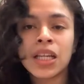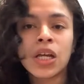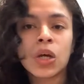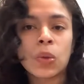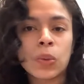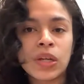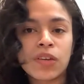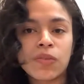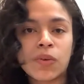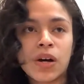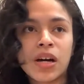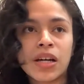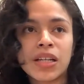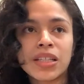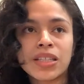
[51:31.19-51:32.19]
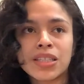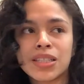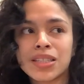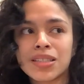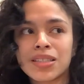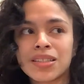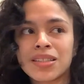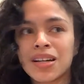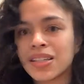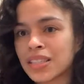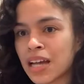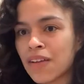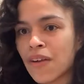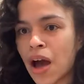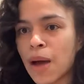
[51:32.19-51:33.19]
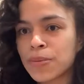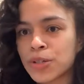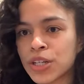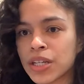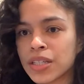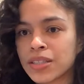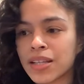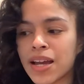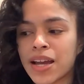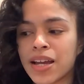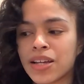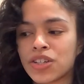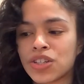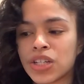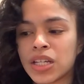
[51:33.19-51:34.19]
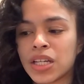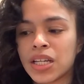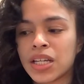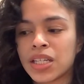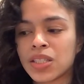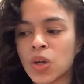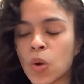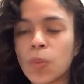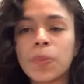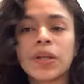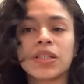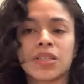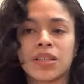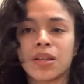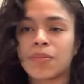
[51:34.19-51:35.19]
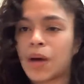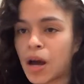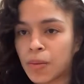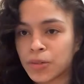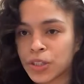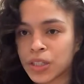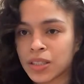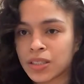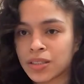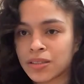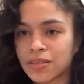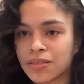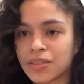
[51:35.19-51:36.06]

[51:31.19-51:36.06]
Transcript: Queen of Wands does have options, and she is open to them options.